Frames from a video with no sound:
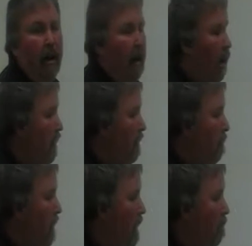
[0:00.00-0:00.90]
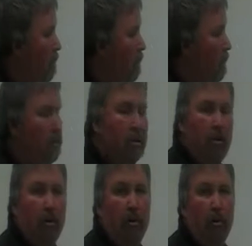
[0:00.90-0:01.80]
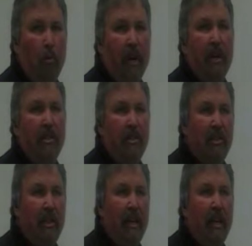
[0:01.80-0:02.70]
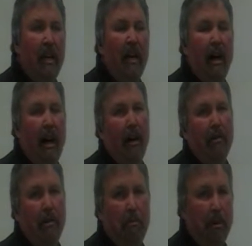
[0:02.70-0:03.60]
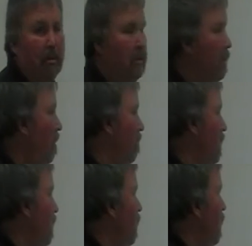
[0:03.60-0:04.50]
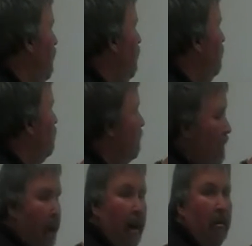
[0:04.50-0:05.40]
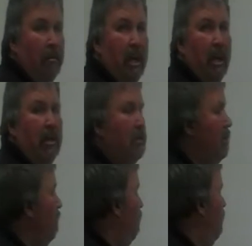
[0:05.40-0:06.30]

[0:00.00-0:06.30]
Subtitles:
on the paper so that we can see how to build something. Scale means